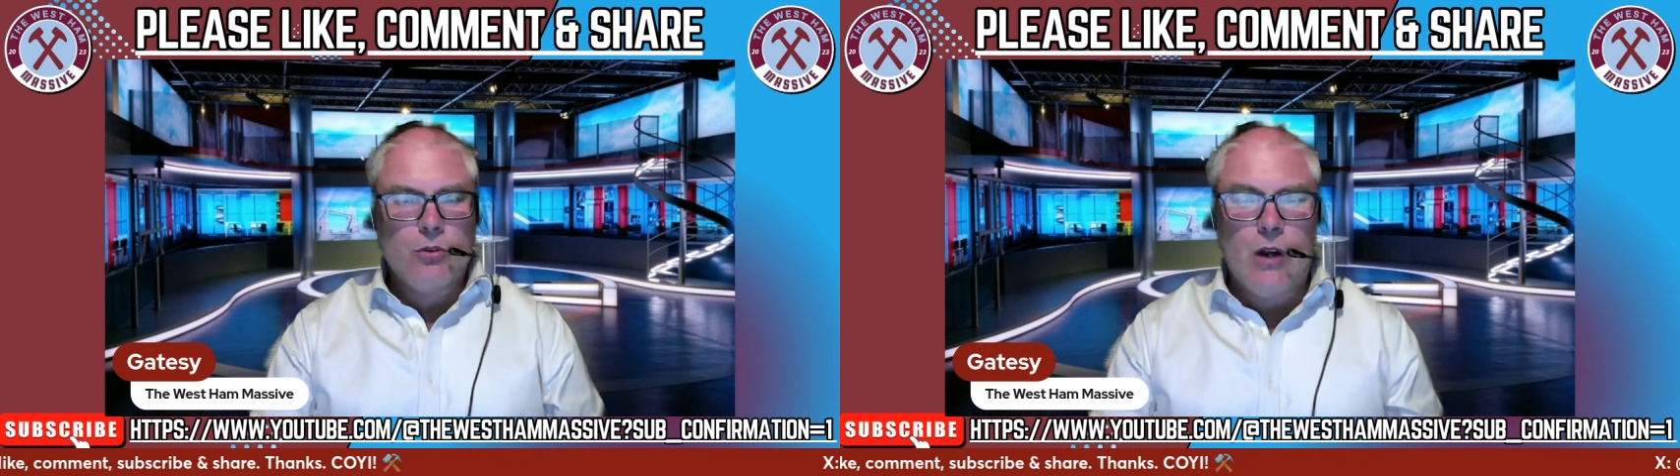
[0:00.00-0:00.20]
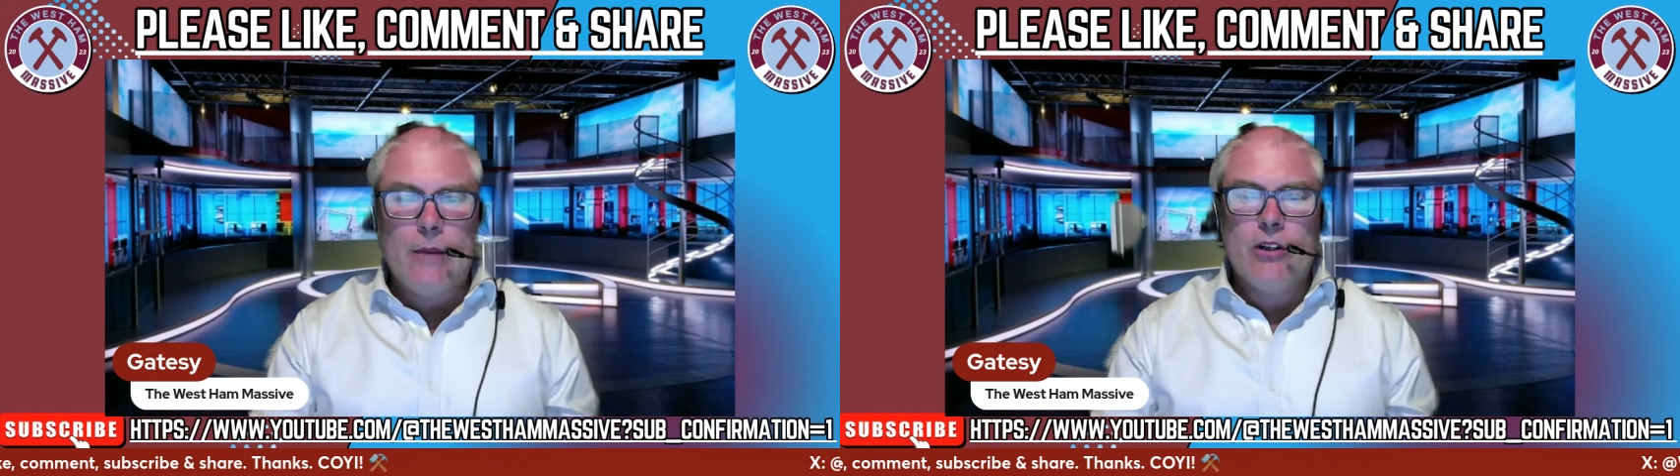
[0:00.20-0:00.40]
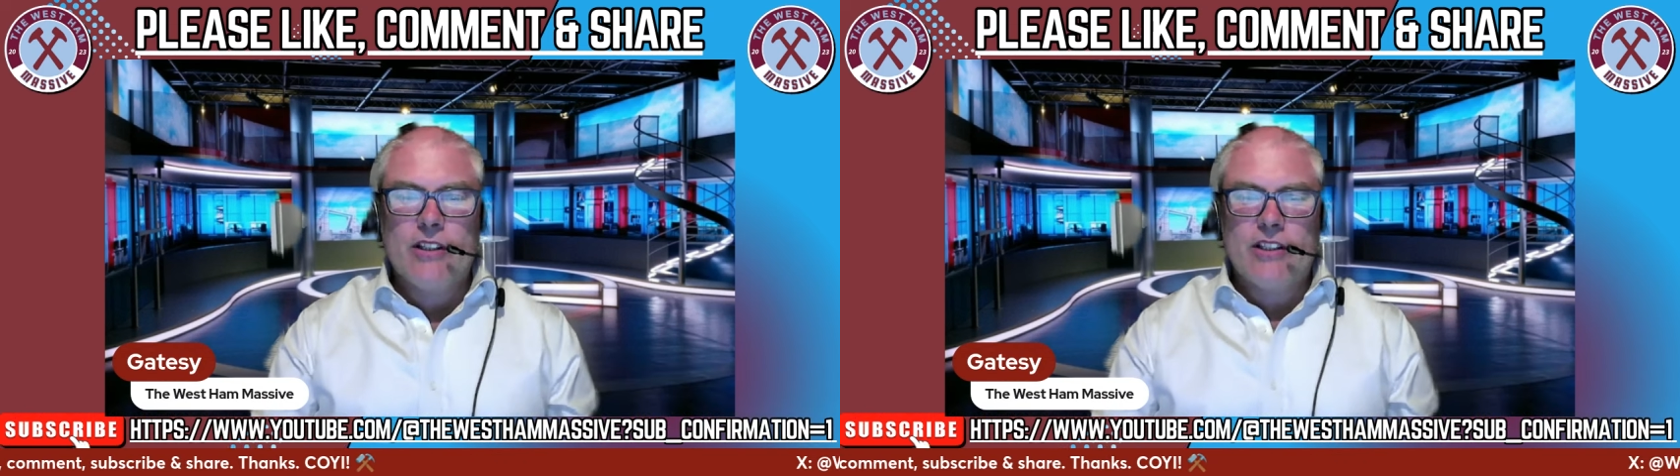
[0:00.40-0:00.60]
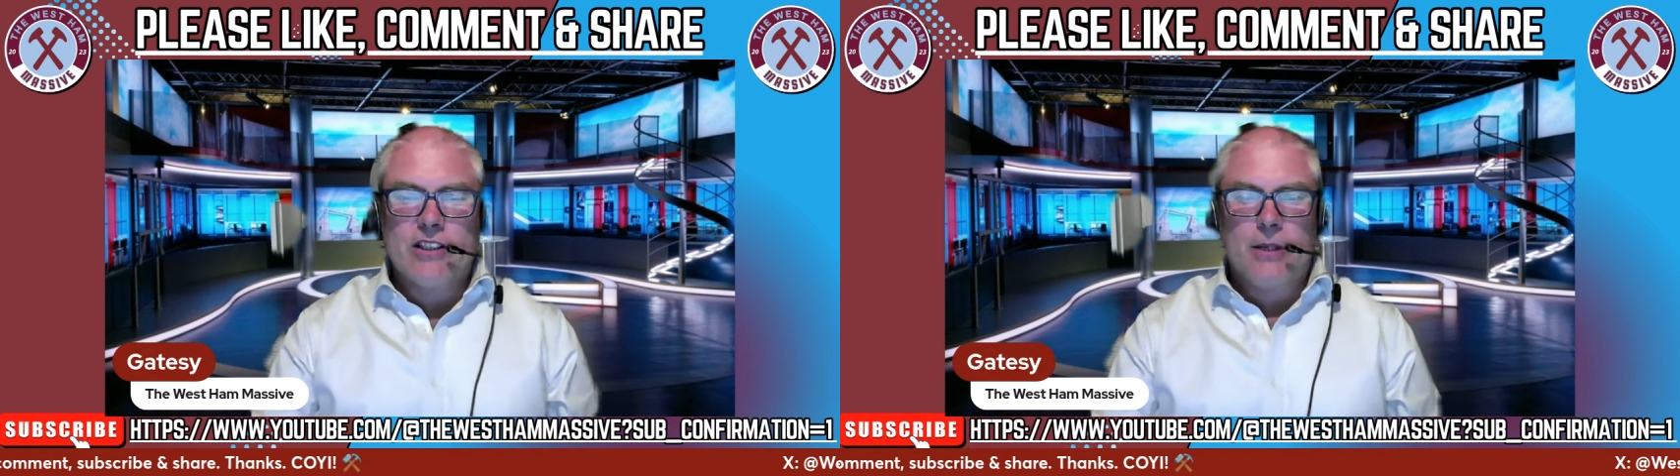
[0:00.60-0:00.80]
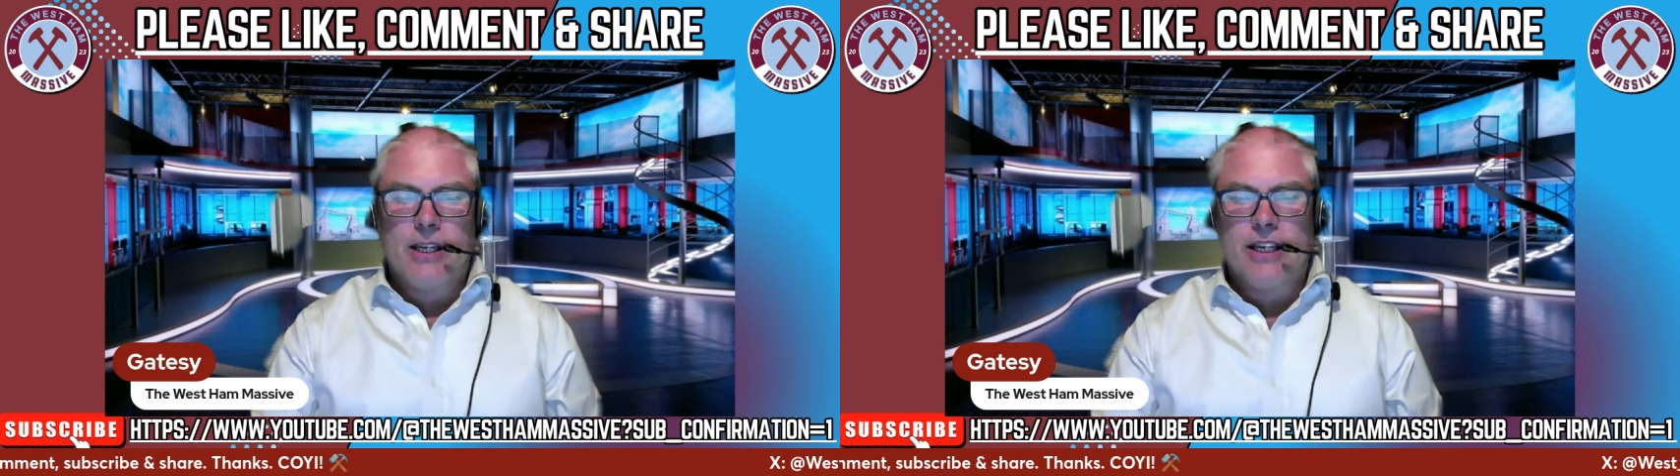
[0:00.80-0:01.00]
So I'm going to
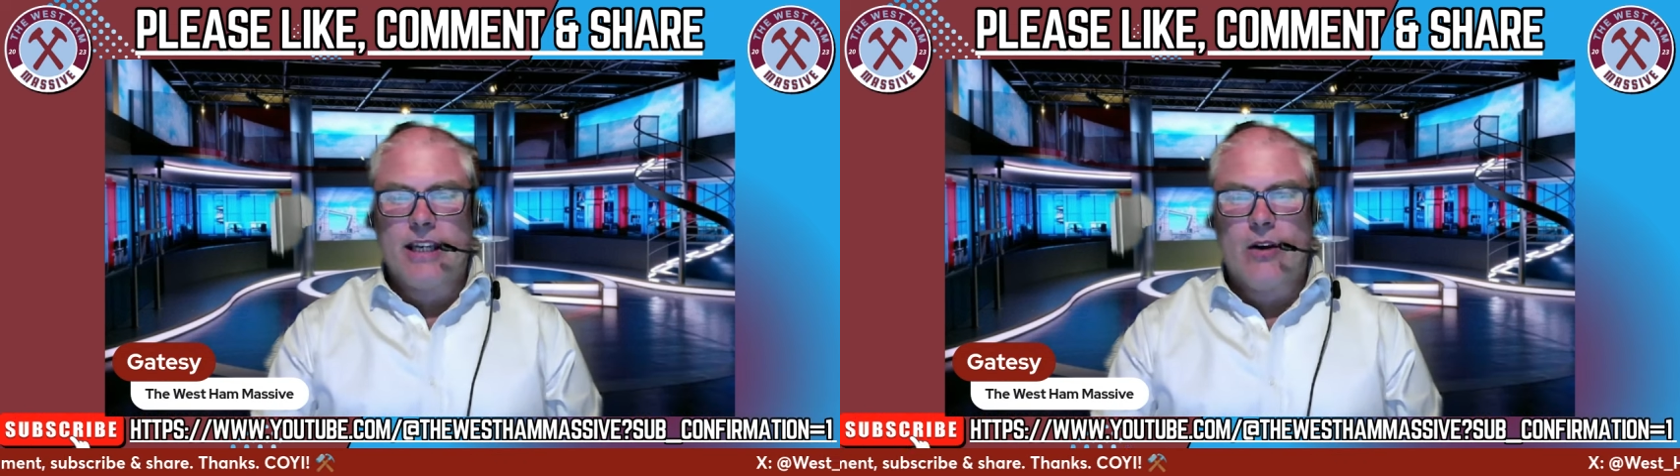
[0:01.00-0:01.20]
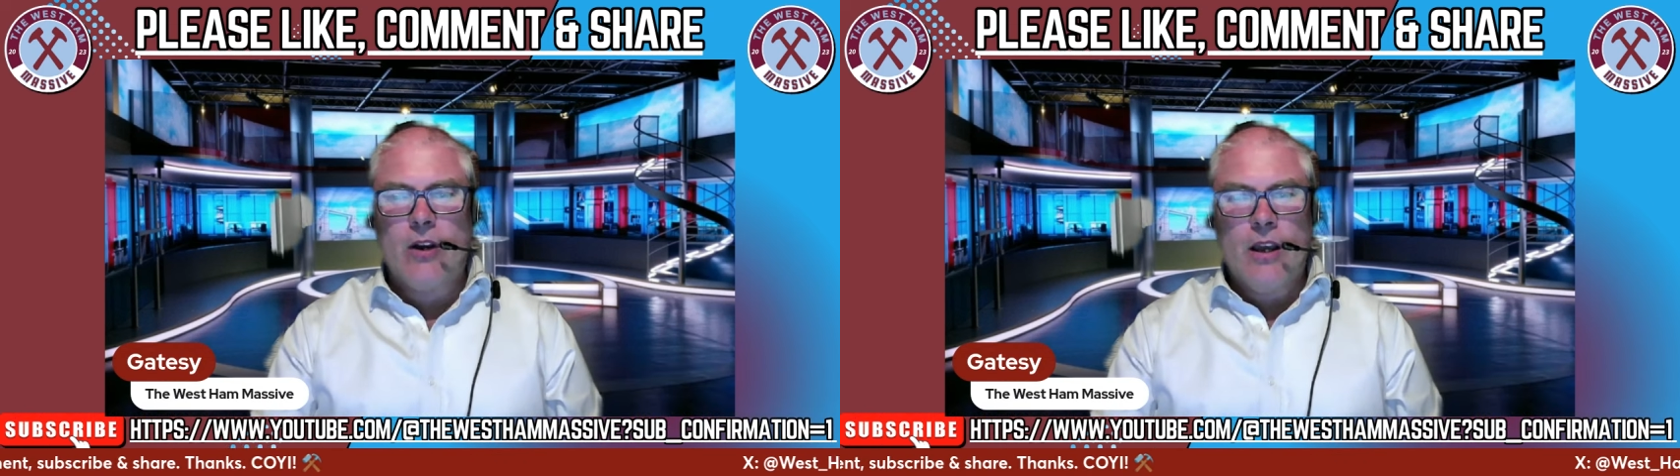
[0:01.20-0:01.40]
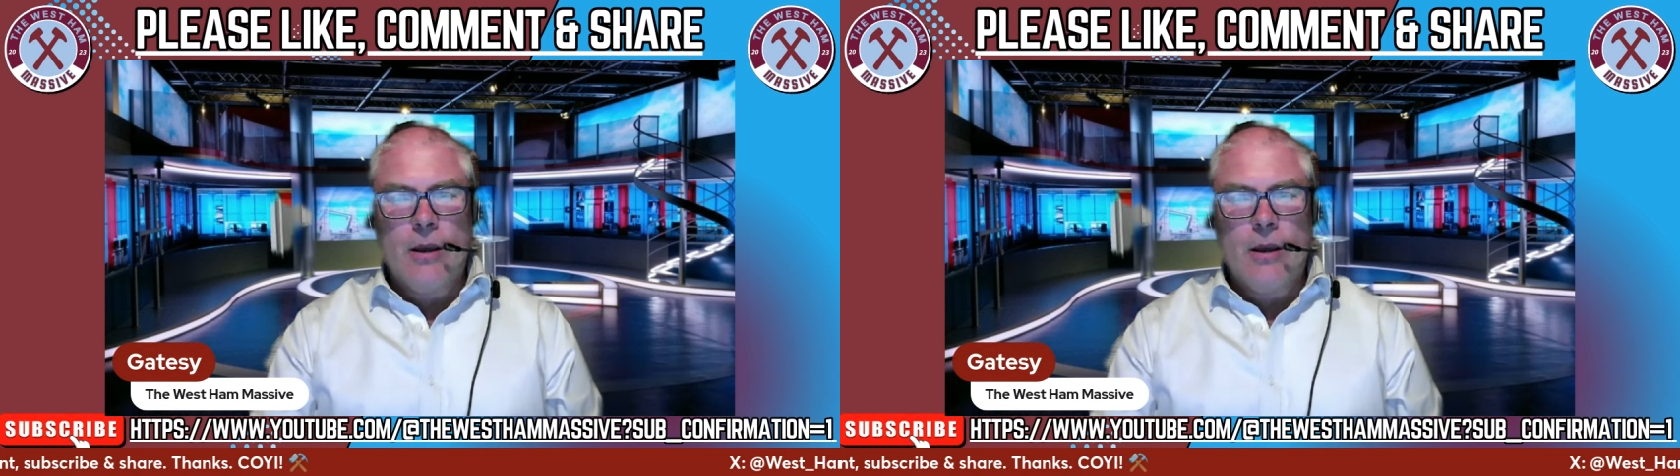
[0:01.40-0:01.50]
disappear now.